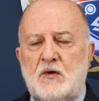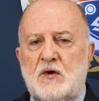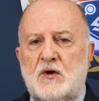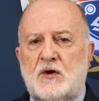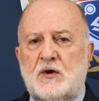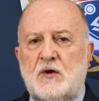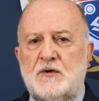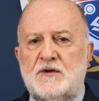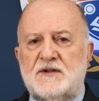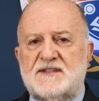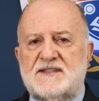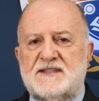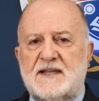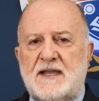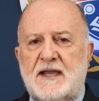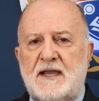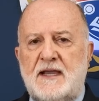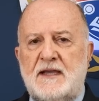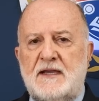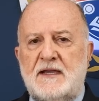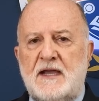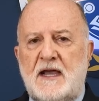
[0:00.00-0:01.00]
you're going to
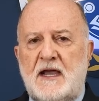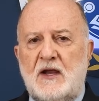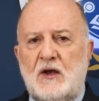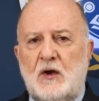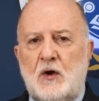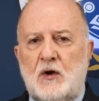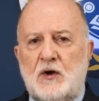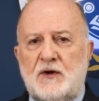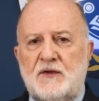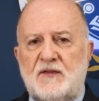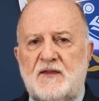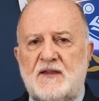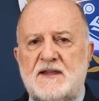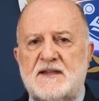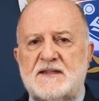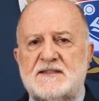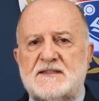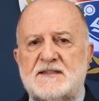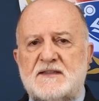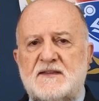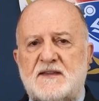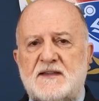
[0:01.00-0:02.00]
say, I learned
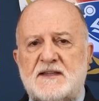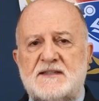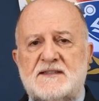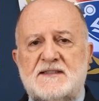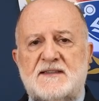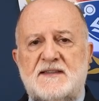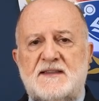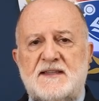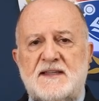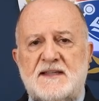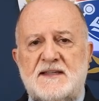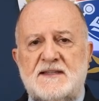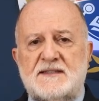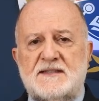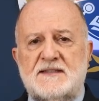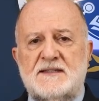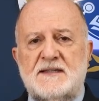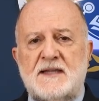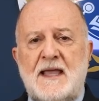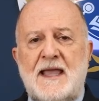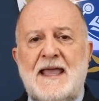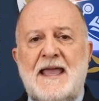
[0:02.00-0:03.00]
this, this,
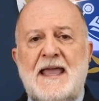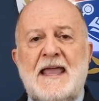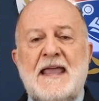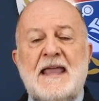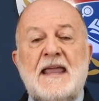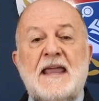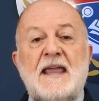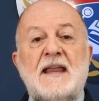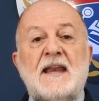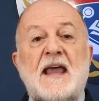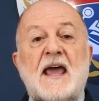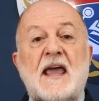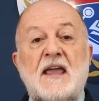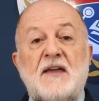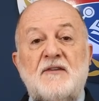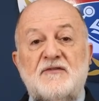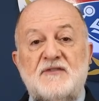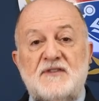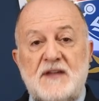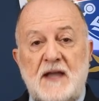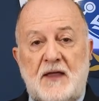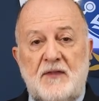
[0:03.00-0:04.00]
this, and I
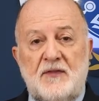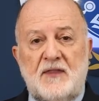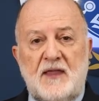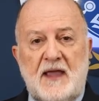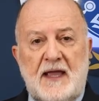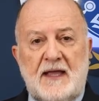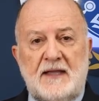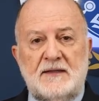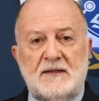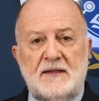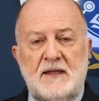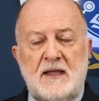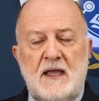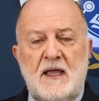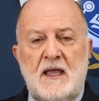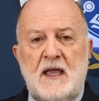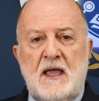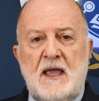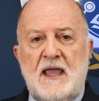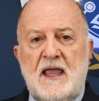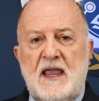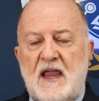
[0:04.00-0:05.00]
have done
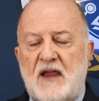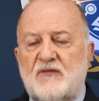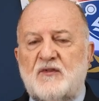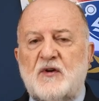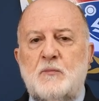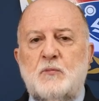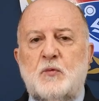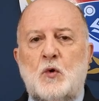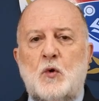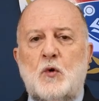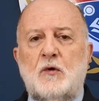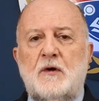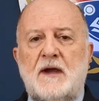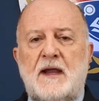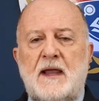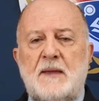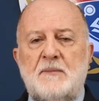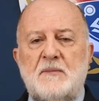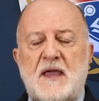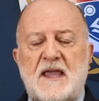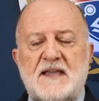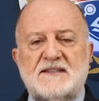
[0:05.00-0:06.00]
that. Every
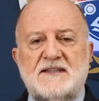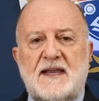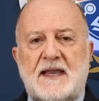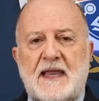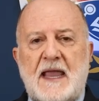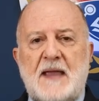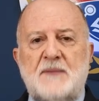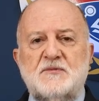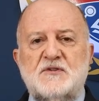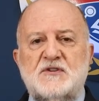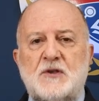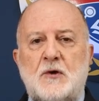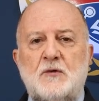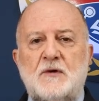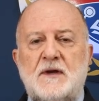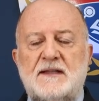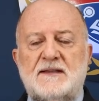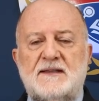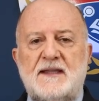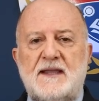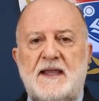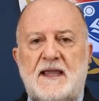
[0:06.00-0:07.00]
program has a capstone
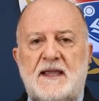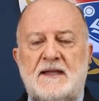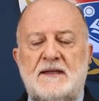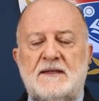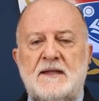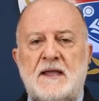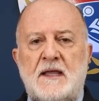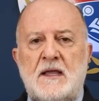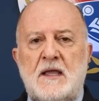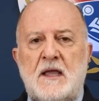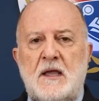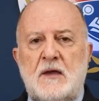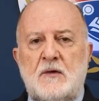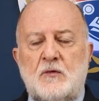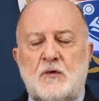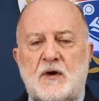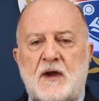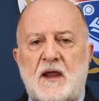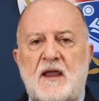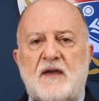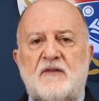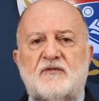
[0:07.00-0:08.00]
at the end
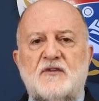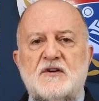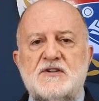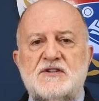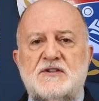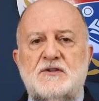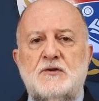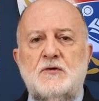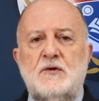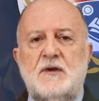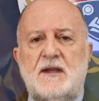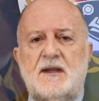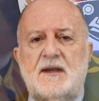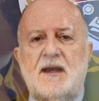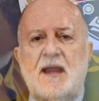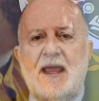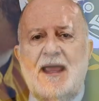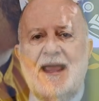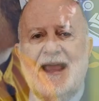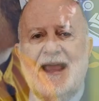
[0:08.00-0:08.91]
where every student